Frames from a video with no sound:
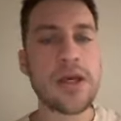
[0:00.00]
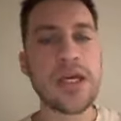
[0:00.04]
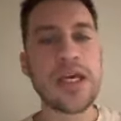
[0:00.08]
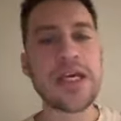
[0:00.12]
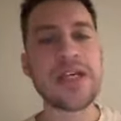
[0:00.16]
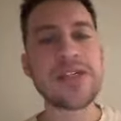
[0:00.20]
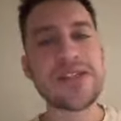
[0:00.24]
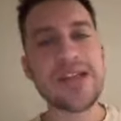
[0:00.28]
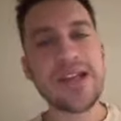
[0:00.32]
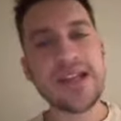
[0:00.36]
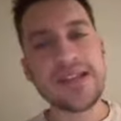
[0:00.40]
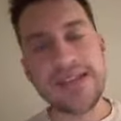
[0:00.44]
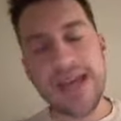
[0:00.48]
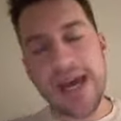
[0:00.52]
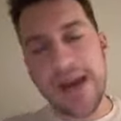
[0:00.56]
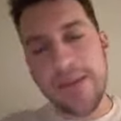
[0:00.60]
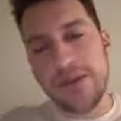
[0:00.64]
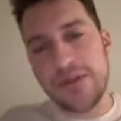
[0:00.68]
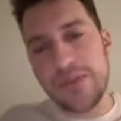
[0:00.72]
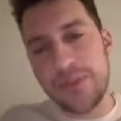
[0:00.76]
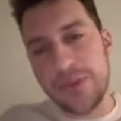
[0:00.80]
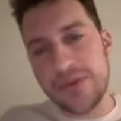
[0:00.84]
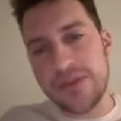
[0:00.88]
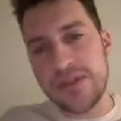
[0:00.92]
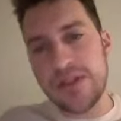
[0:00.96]
Is it
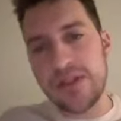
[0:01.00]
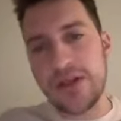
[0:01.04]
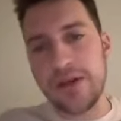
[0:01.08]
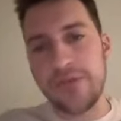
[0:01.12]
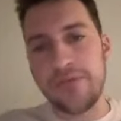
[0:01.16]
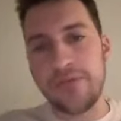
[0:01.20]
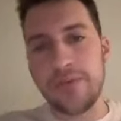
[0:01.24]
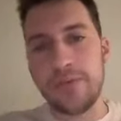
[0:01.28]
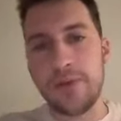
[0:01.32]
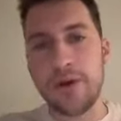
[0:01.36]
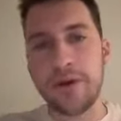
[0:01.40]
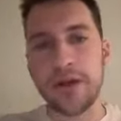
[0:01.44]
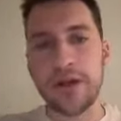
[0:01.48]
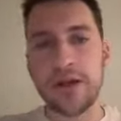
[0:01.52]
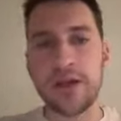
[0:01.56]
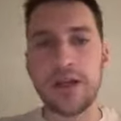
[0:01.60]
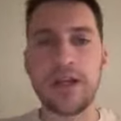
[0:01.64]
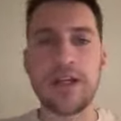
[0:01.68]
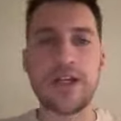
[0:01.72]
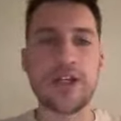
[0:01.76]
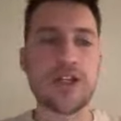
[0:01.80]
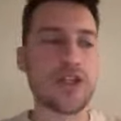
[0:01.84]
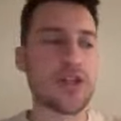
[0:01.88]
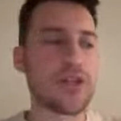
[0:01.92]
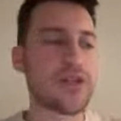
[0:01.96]
adaptable to different market
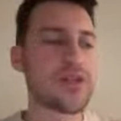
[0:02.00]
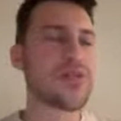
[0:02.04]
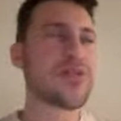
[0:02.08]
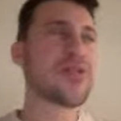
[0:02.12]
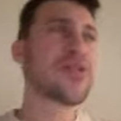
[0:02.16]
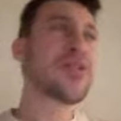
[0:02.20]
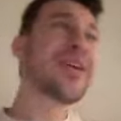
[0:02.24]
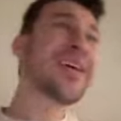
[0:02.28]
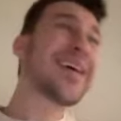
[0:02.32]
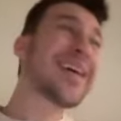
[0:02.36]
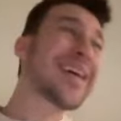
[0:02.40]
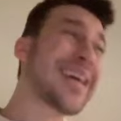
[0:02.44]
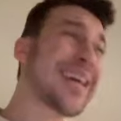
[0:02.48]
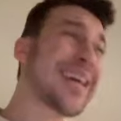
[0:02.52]
conditions?